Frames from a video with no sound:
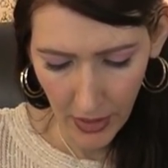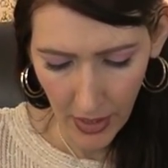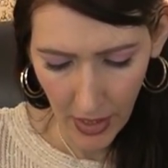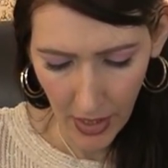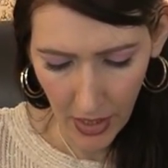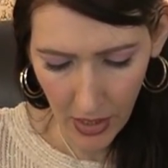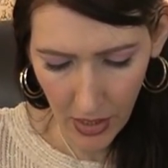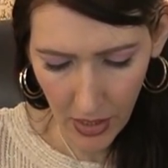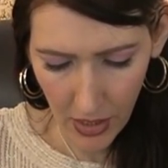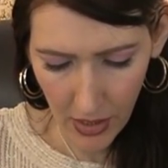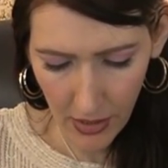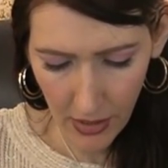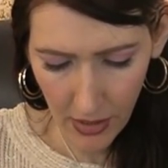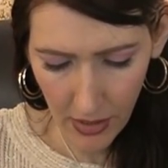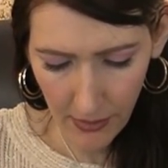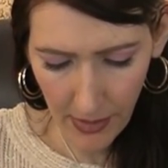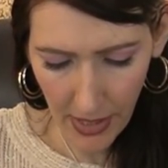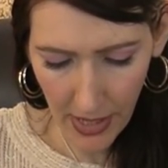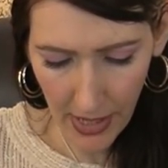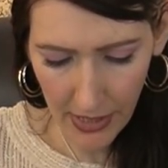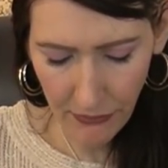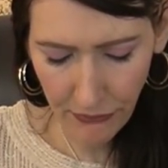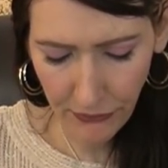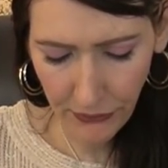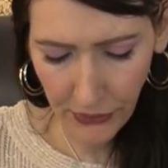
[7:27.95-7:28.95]

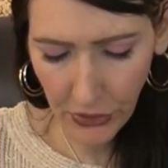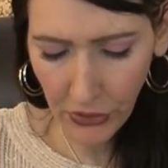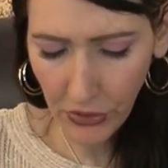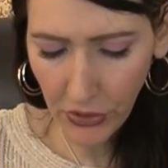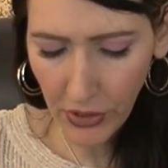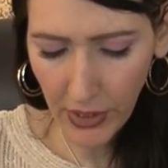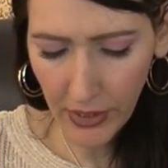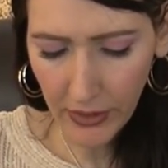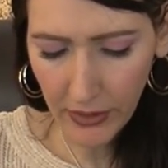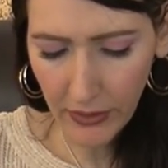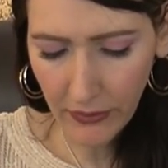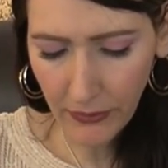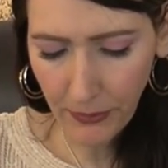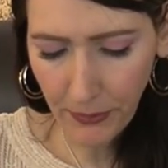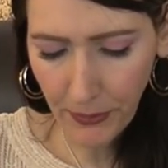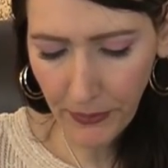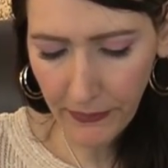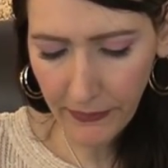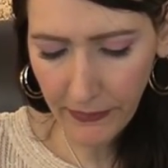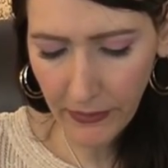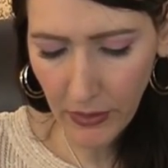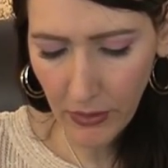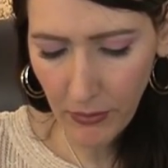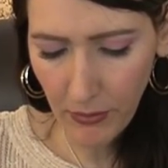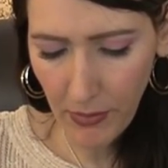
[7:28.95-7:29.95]
I feel like this
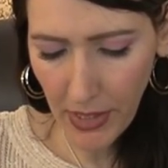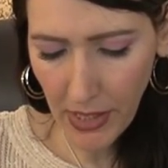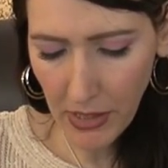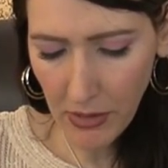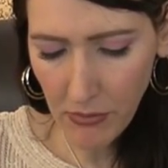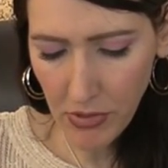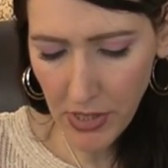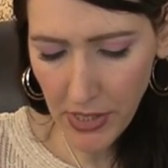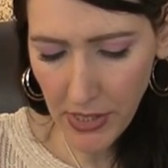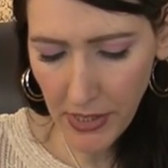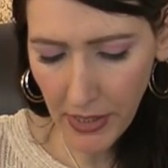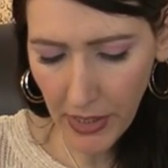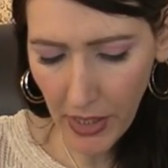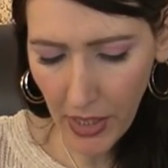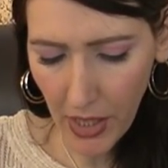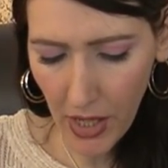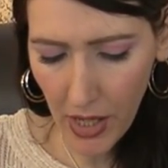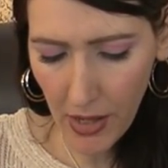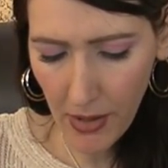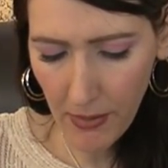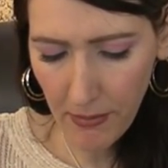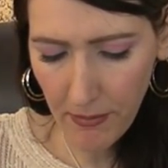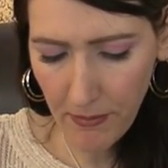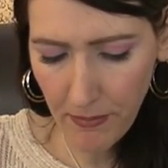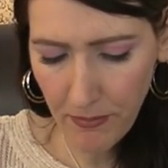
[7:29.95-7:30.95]
person may be...
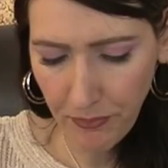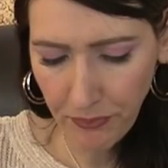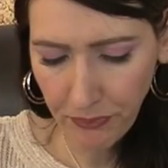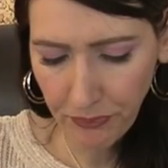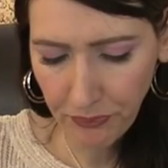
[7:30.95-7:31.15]
I